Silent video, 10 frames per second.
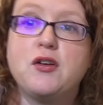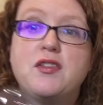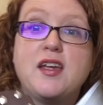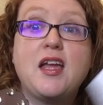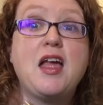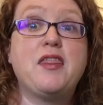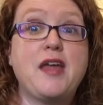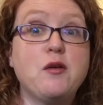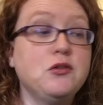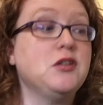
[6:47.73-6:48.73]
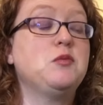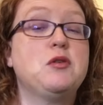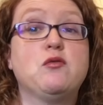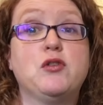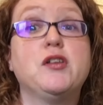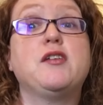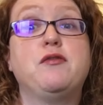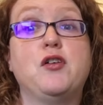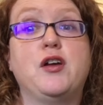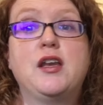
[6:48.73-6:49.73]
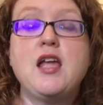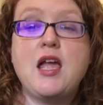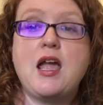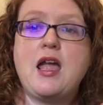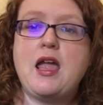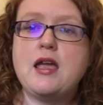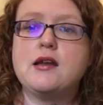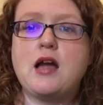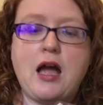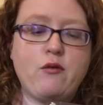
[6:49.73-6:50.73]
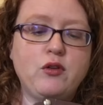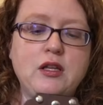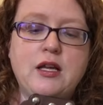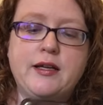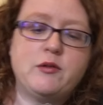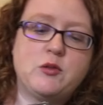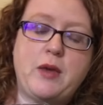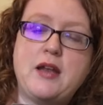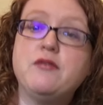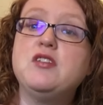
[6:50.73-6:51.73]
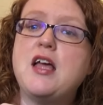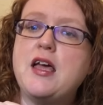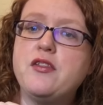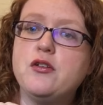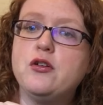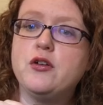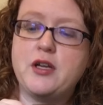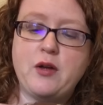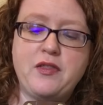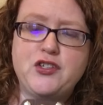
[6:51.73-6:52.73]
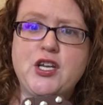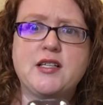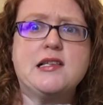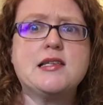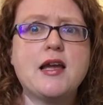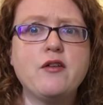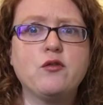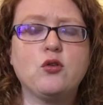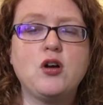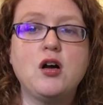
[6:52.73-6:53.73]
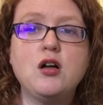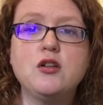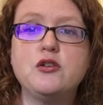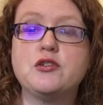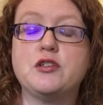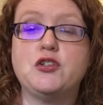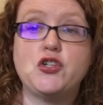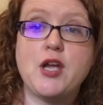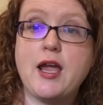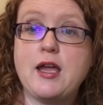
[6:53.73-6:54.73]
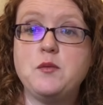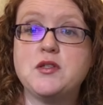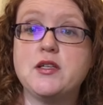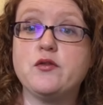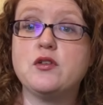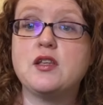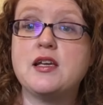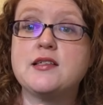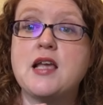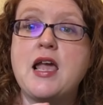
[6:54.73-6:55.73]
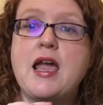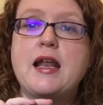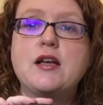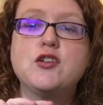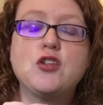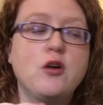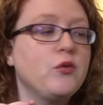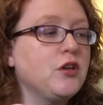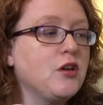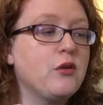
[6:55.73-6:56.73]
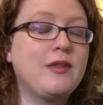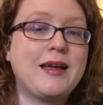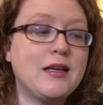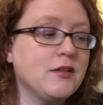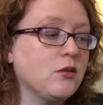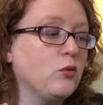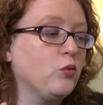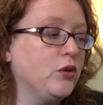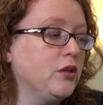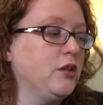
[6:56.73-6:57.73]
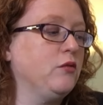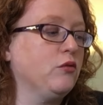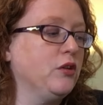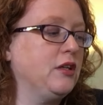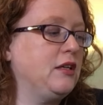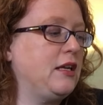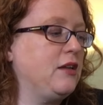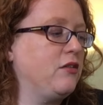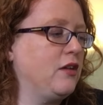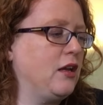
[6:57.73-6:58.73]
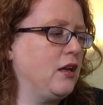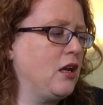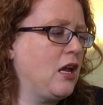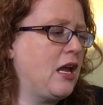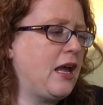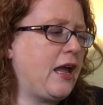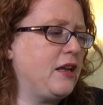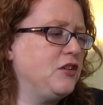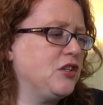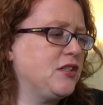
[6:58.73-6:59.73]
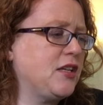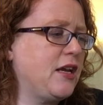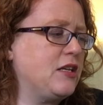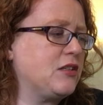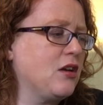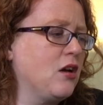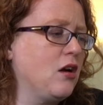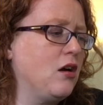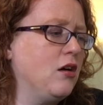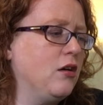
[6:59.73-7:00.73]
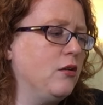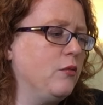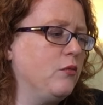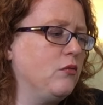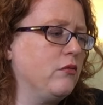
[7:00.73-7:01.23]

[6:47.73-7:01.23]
anything, that would just be really fun. And I really like it. It was made of leather, and she had several colors and shapes and different things. And I just thought, well, you know, that is a really, really neat thing. And it just says, now